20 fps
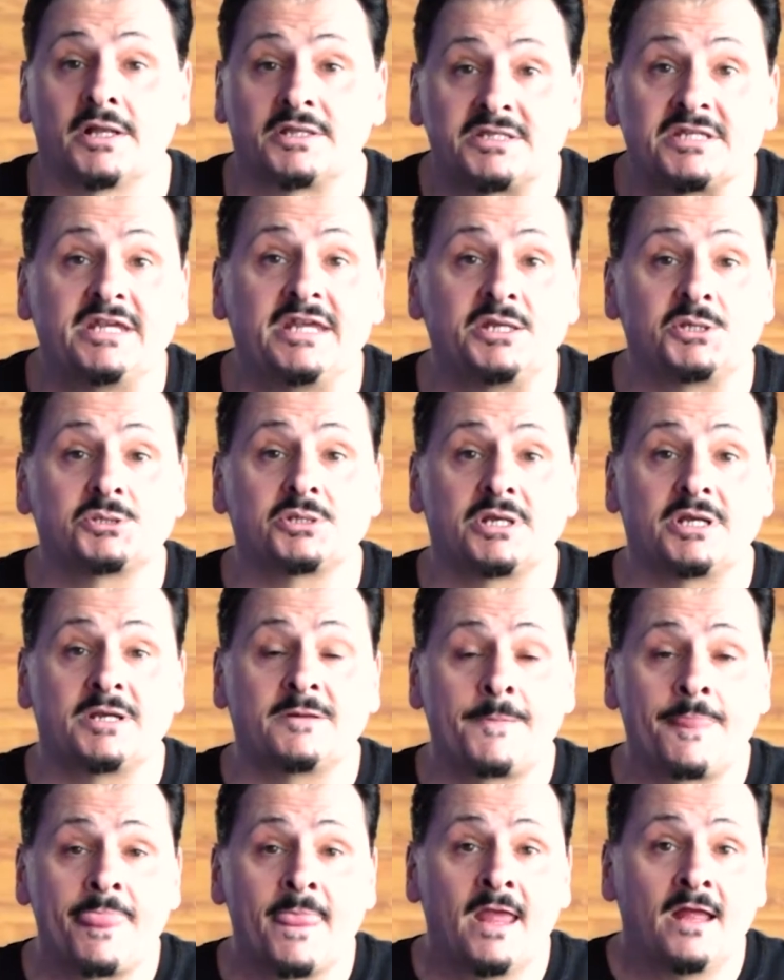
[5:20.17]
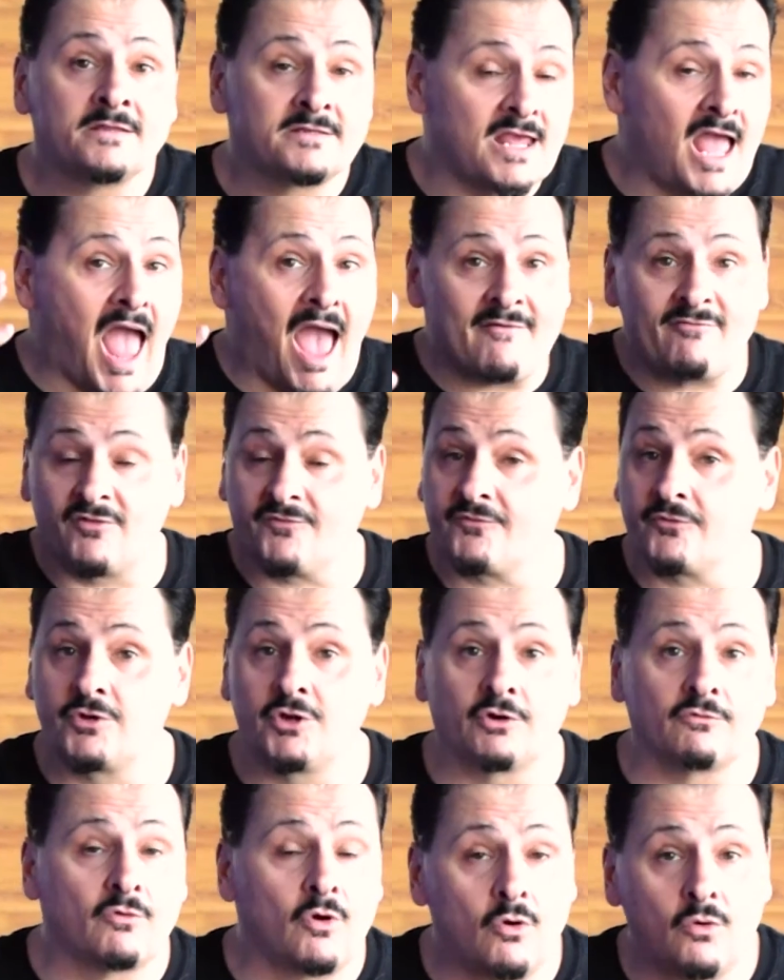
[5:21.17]
teaching, to have it for
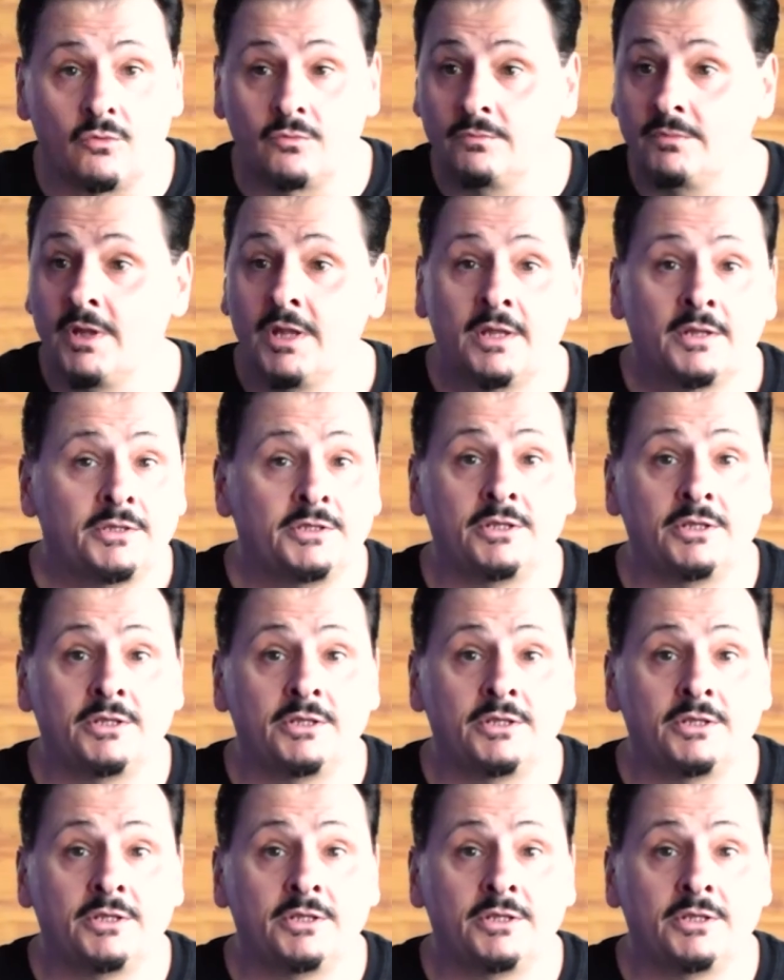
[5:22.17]
your own,